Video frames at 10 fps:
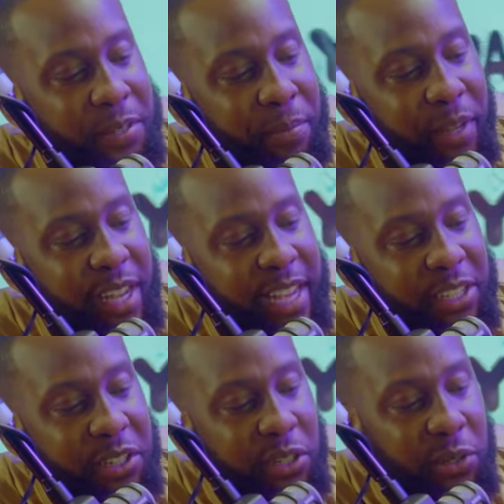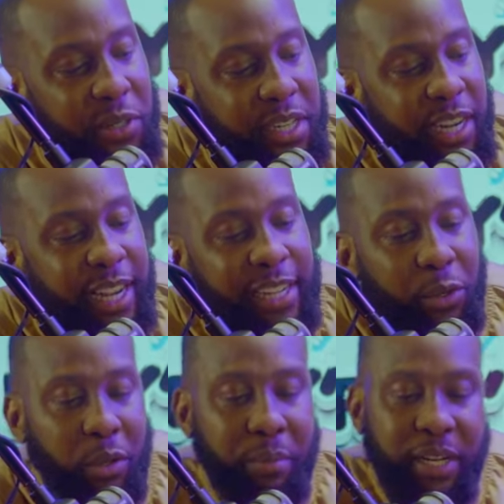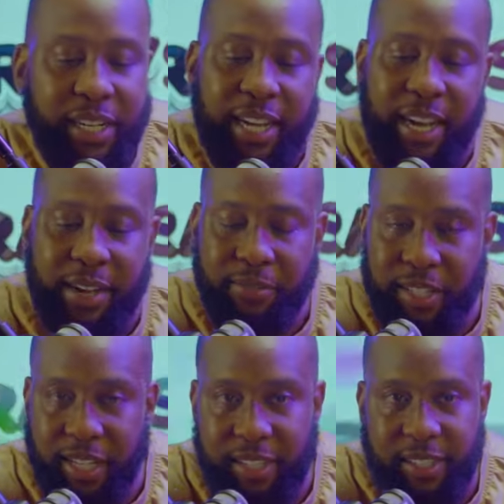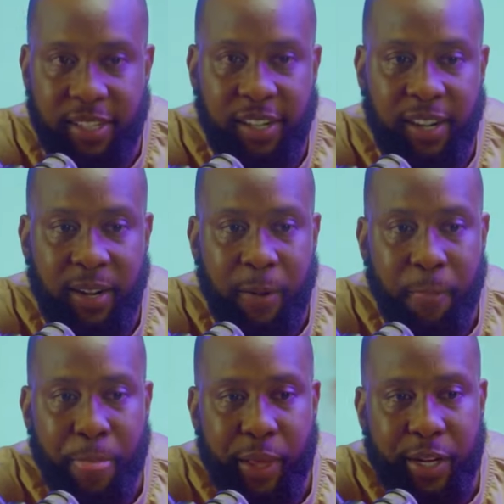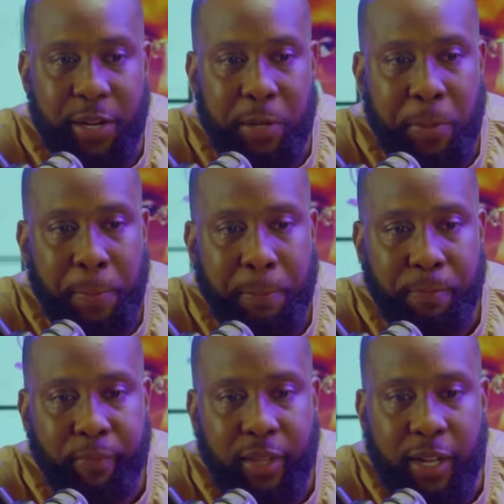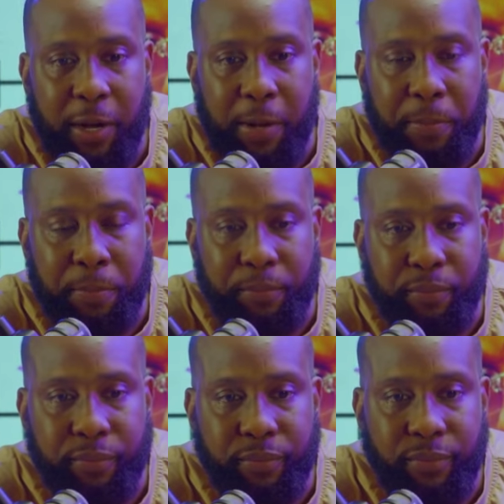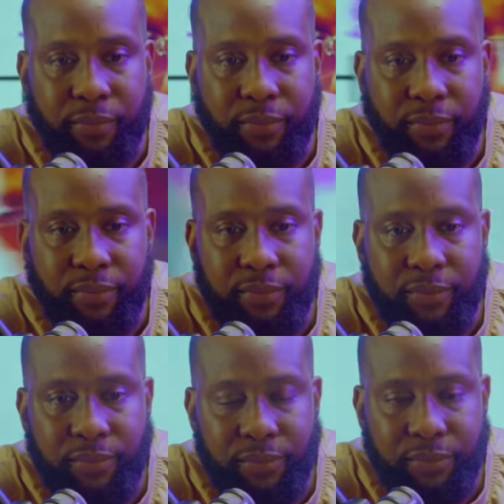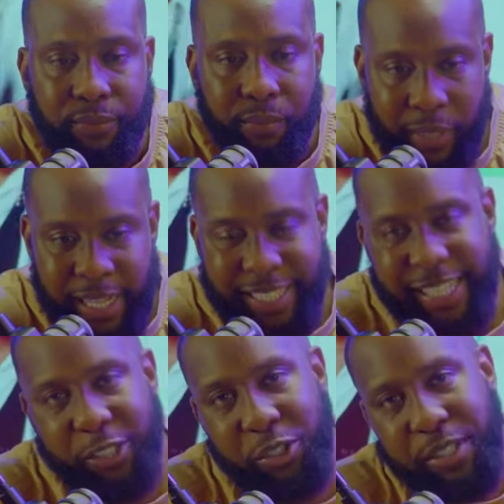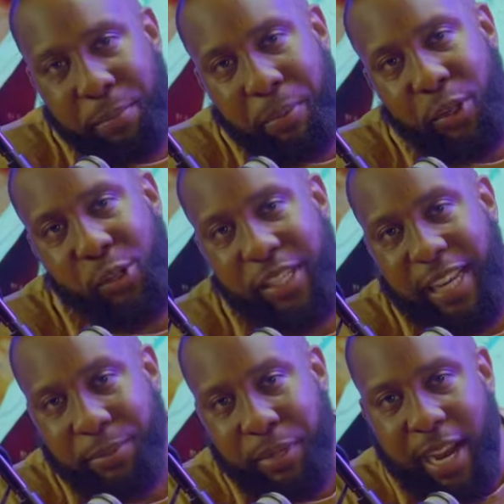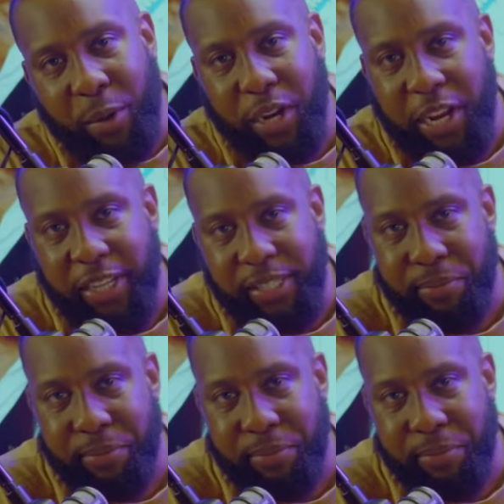in me as children in the women that I've dated you know? Um it's interesting. People always ask me, ah, when are you getting